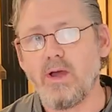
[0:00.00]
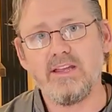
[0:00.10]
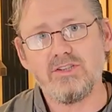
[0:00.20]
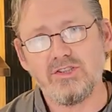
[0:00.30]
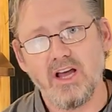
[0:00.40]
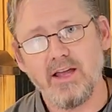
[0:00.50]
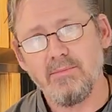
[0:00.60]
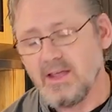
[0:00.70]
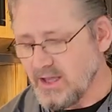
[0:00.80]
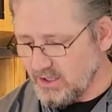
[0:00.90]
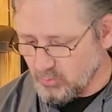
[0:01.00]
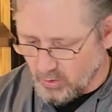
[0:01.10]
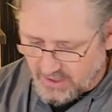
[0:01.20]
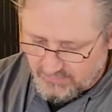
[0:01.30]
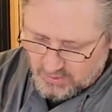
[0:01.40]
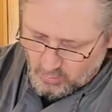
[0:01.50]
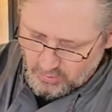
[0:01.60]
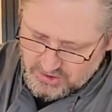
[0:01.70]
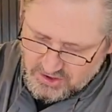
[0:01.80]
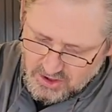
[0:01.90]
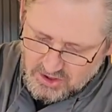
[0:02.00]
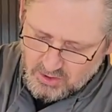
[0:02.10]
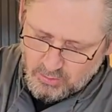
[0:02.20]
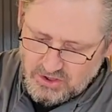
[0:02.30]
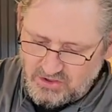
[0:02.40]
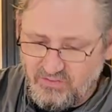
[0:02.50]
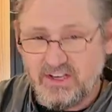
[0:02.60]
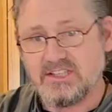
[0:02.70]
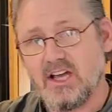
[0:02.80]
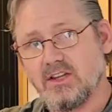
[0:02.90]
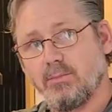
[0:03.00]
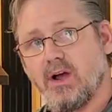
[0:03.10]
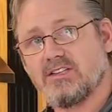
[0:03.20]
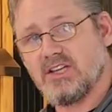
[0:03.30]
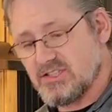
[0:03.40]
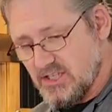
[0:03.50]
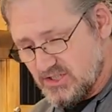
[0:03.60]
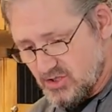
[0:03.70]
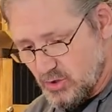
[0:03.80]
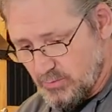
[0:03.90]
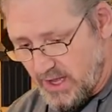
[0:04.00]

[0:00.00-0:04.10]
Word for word: it away each time and you won't have any worries. So we'll just finish out the process in this new